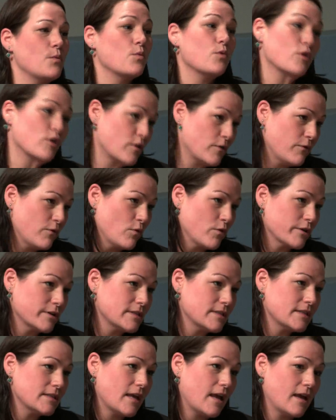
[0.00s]

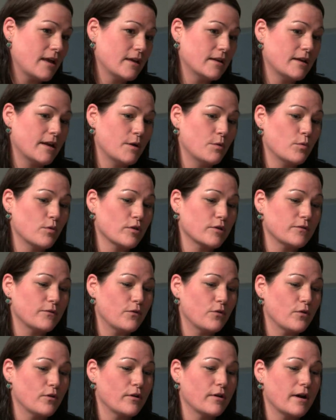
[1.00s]
workforce, and I worked
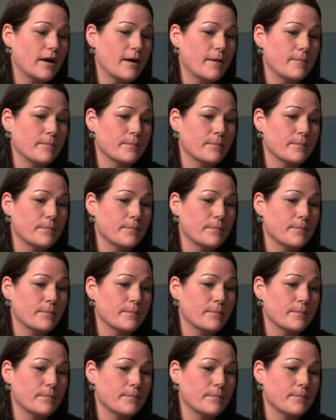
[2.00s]
for